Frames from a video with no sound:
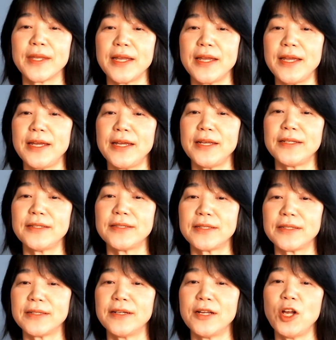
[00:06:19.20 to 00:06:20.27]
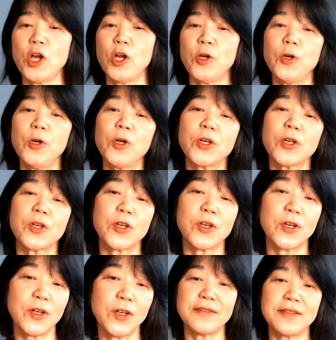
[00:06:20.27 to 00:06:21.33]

and hook